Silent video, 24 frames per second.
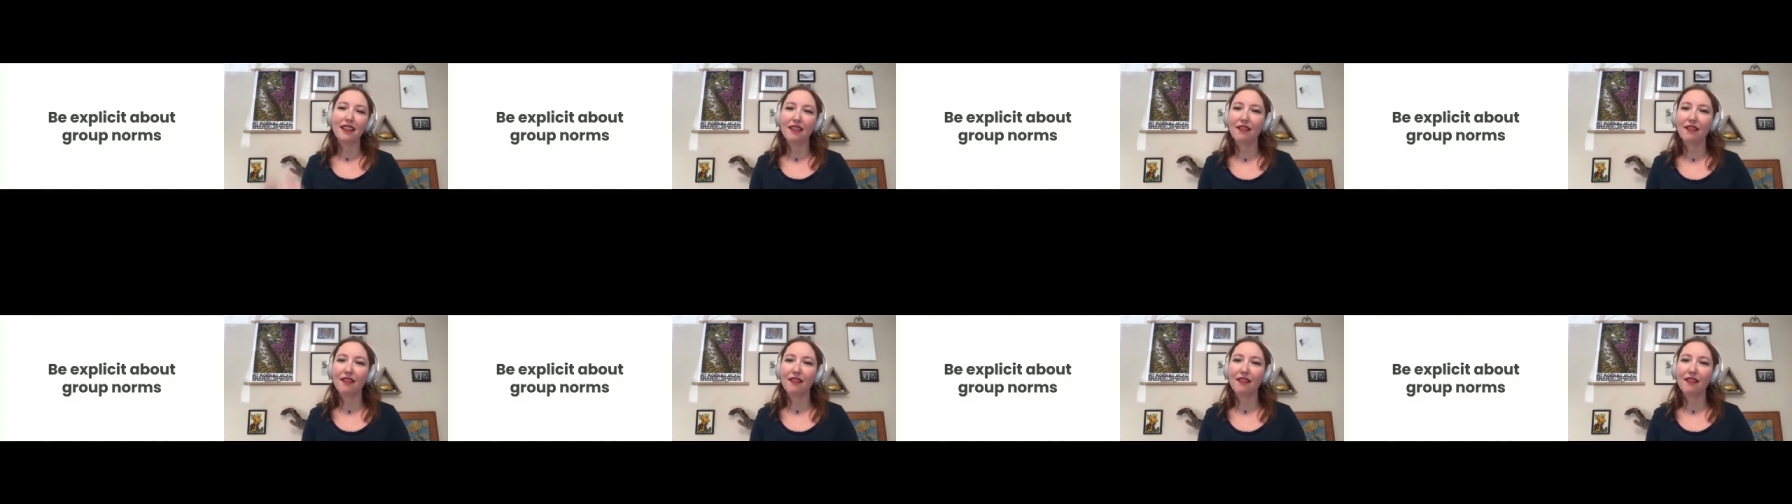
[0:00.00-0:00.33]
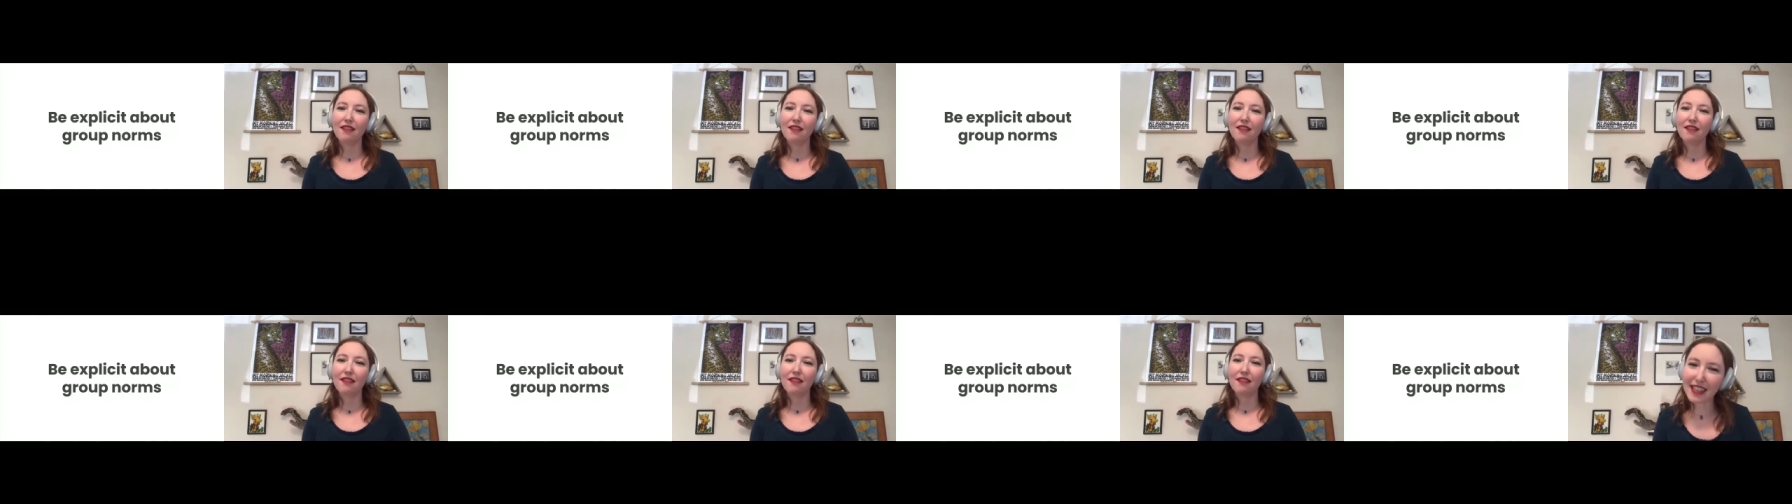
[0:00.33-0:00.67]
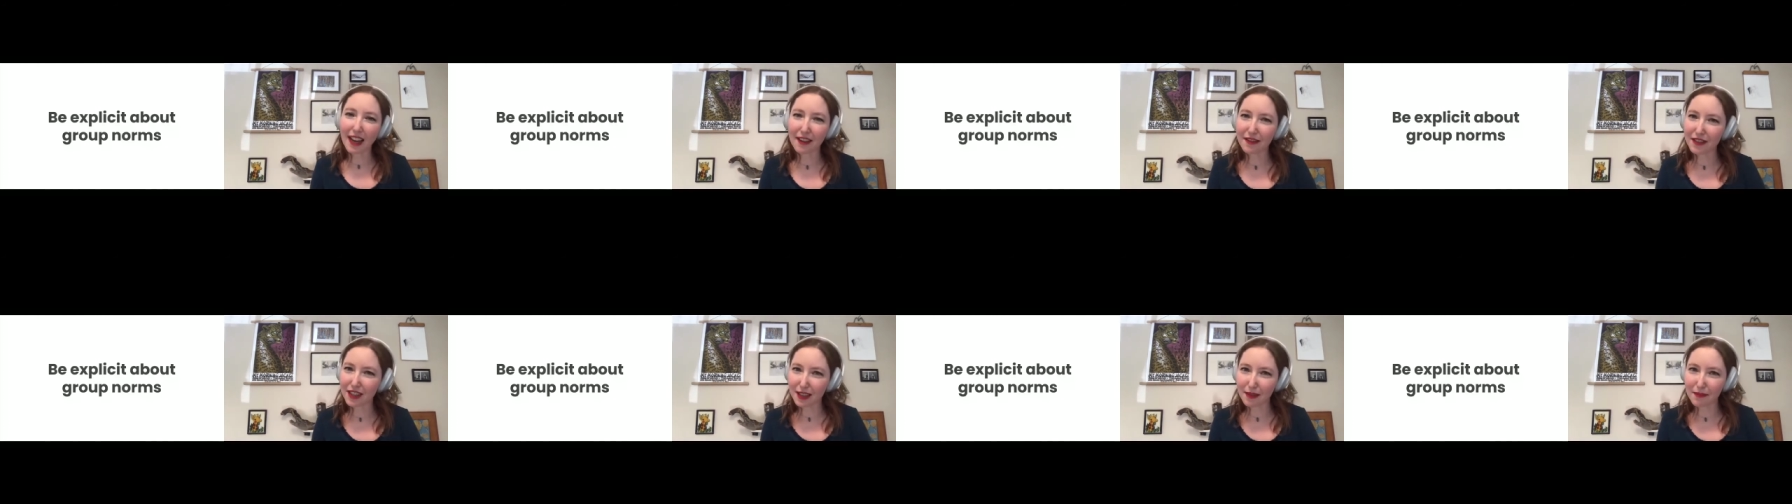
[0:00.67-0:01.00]
5 minutes
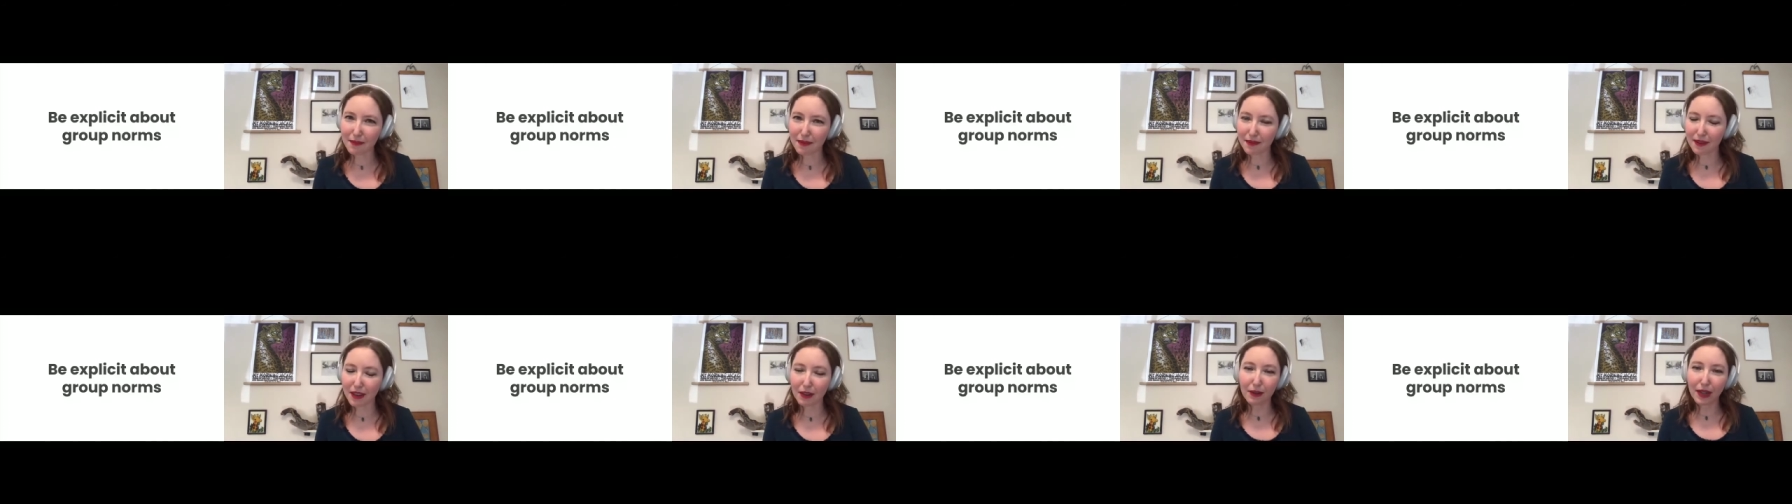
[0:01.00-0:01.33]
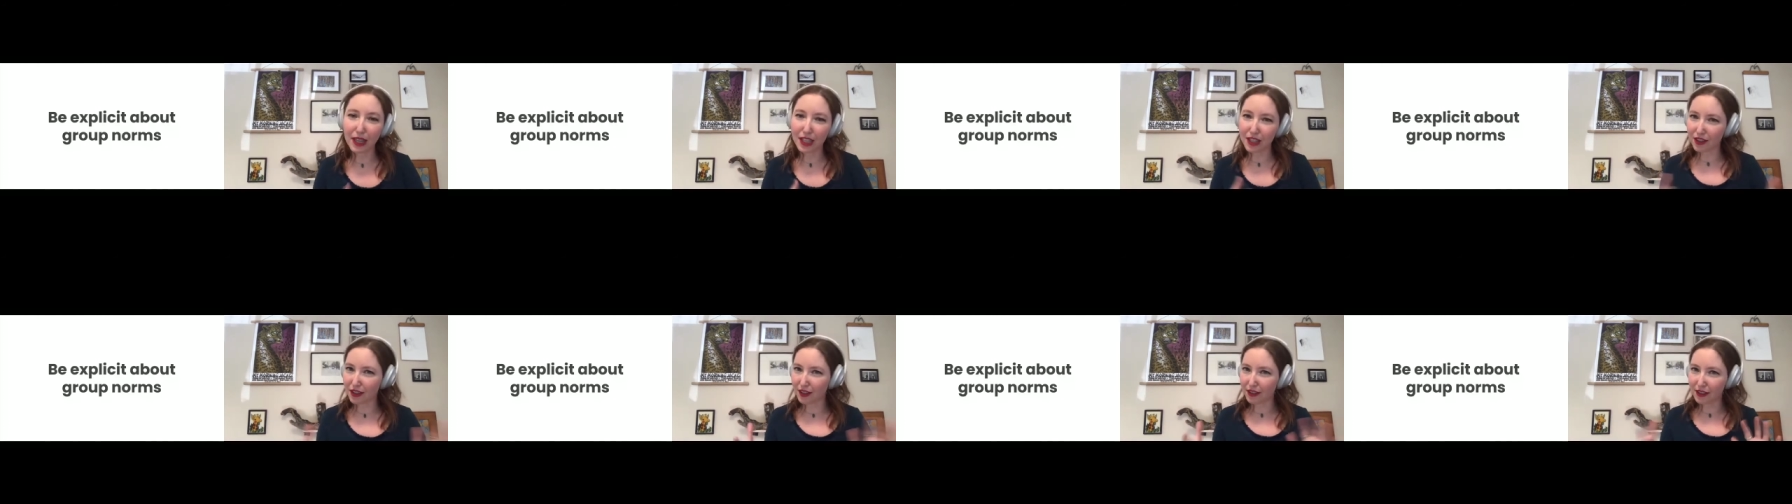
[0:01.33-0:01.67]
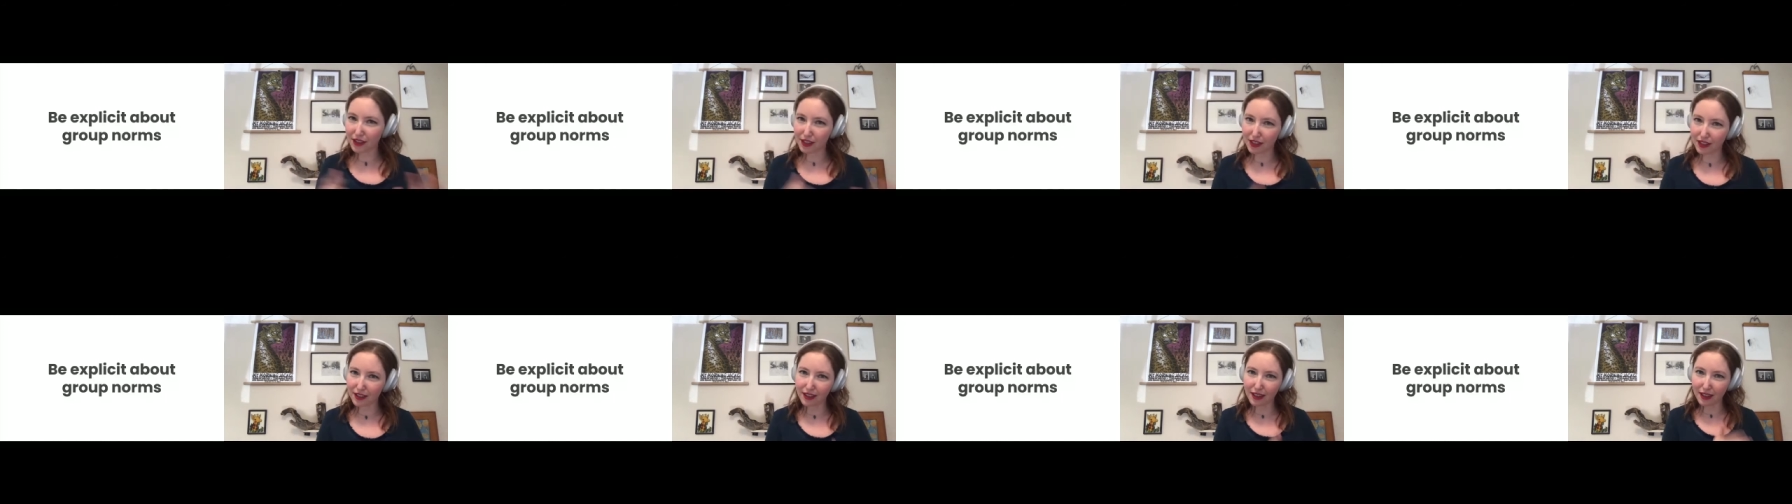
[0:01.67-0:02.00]
after
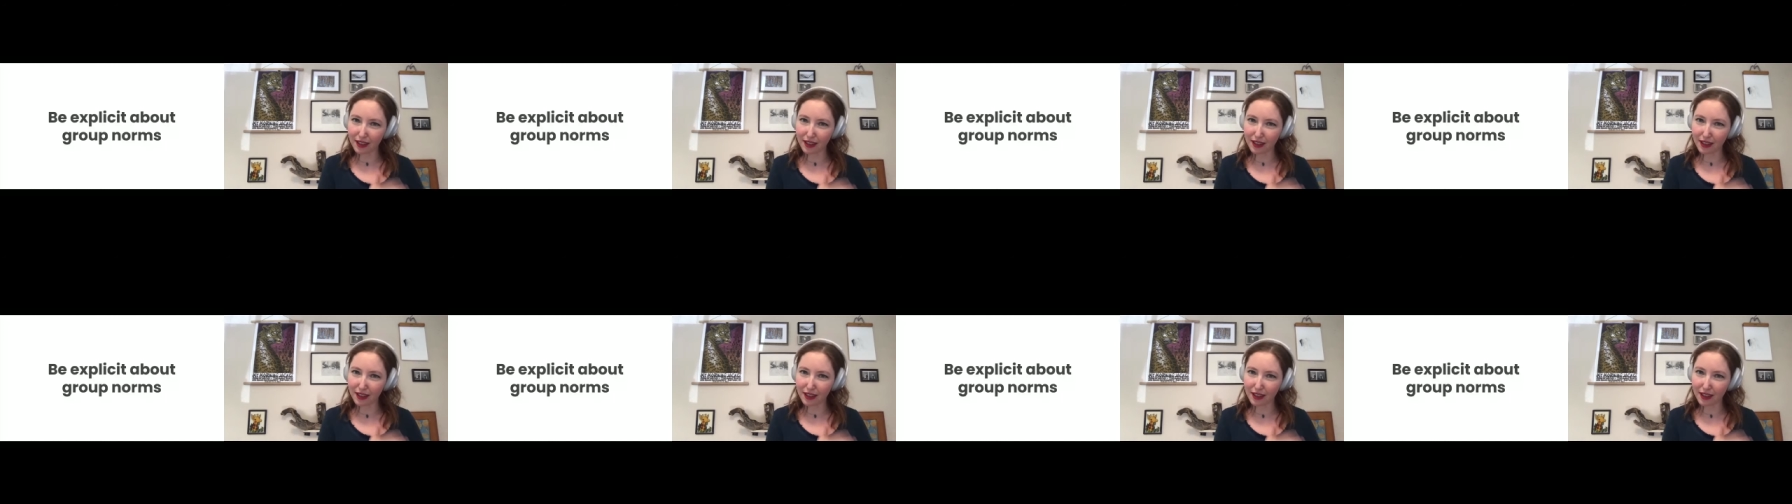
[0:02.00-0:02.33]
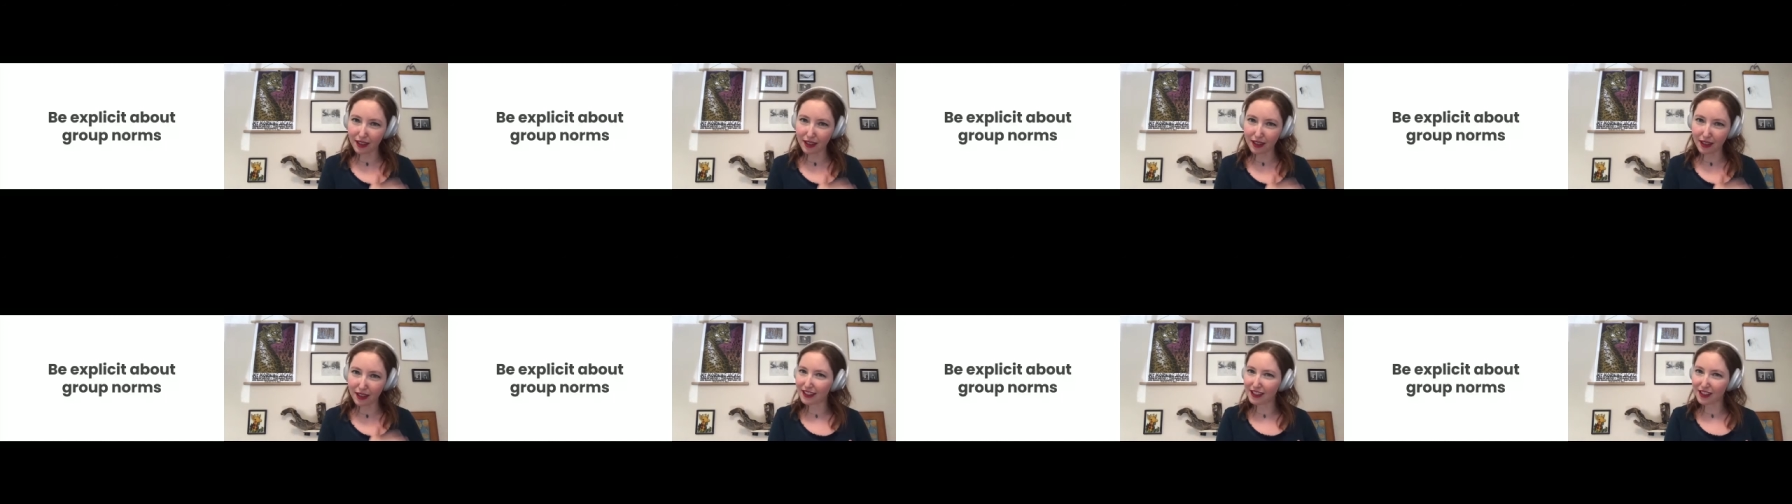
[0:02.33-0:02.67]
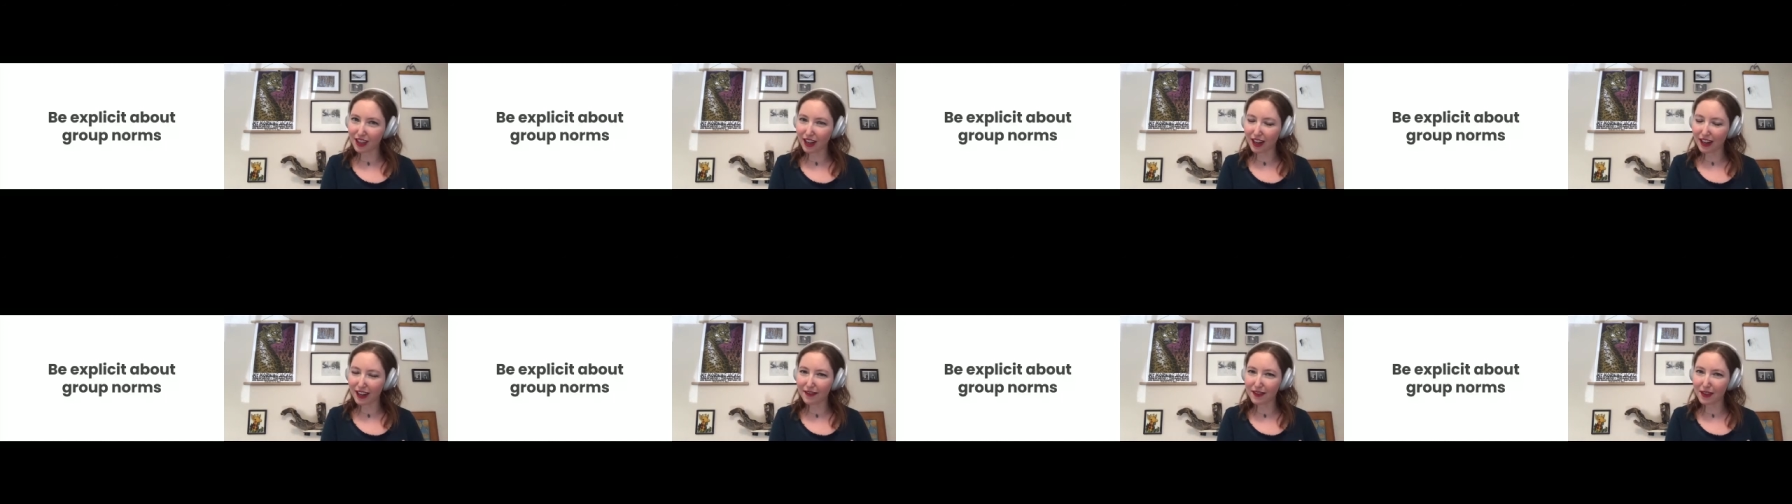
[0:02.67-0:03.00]
the stated
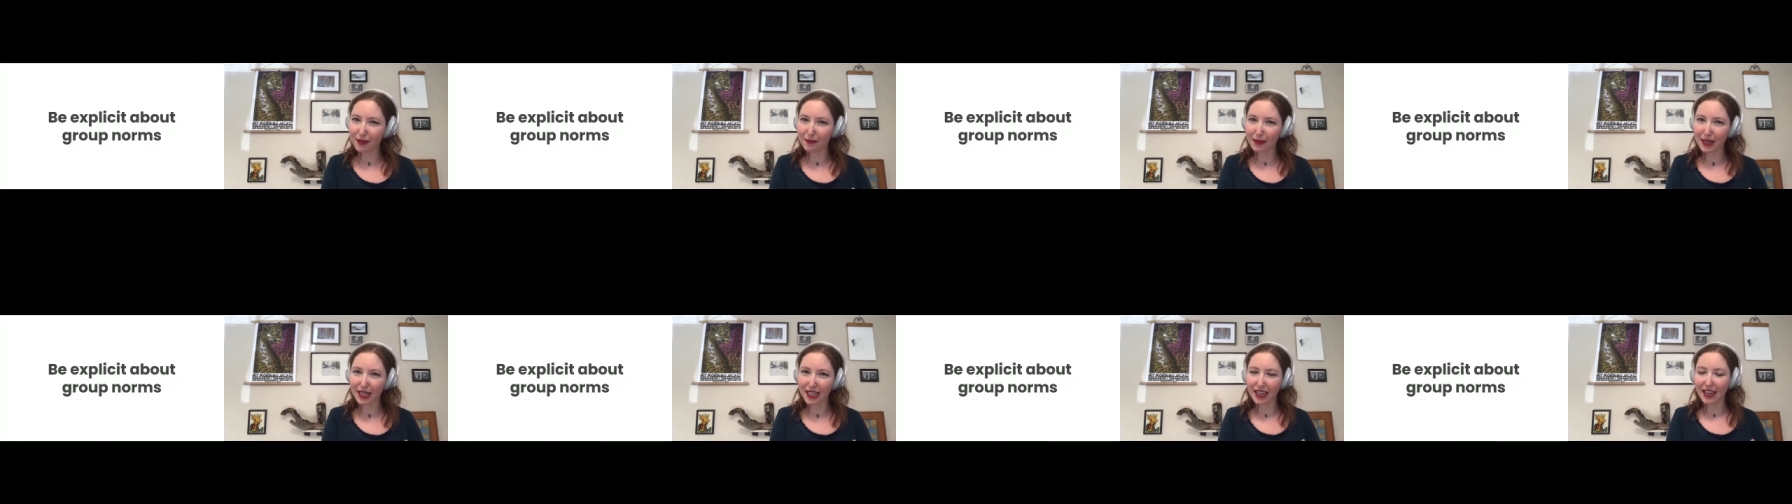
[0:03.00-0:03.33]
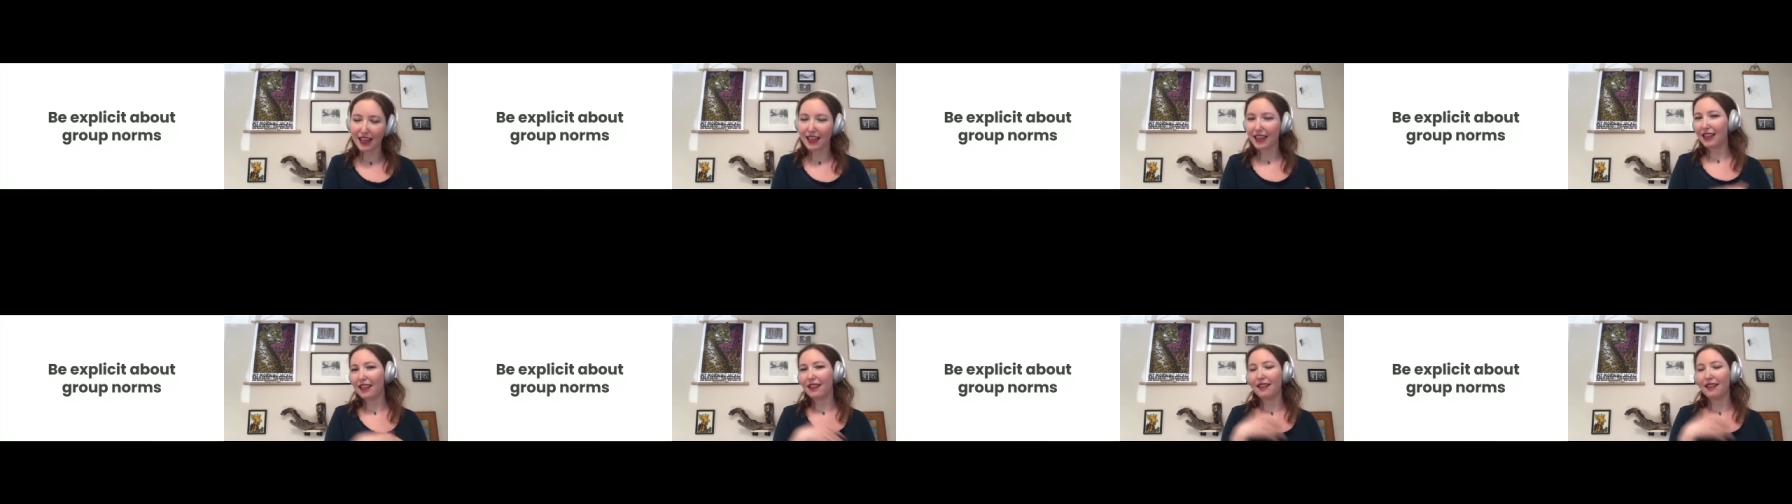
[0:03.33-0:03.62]
start of the meeting,